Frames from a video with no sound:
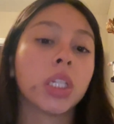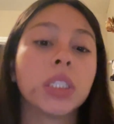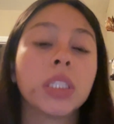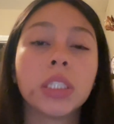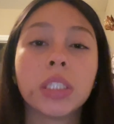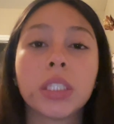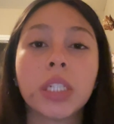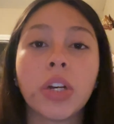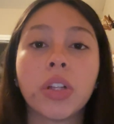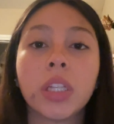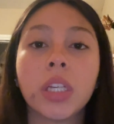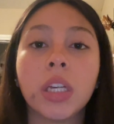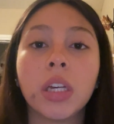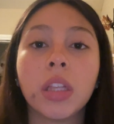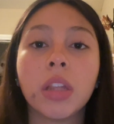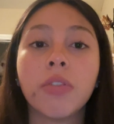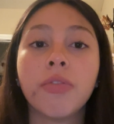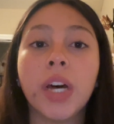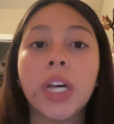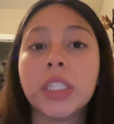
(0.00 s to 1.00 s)
necessarily
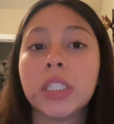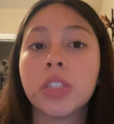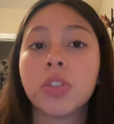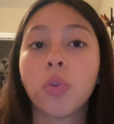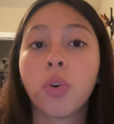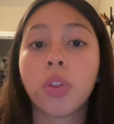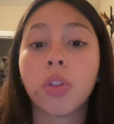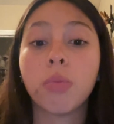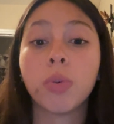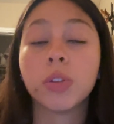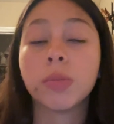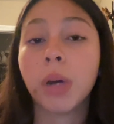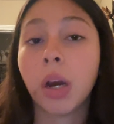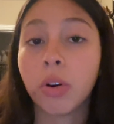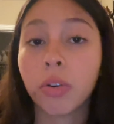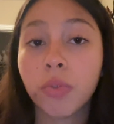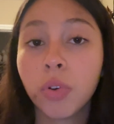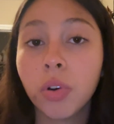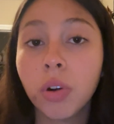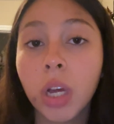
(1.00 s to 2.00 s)
the fastest or the most
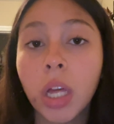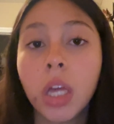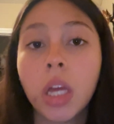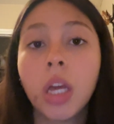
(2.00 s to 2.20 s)
powerful.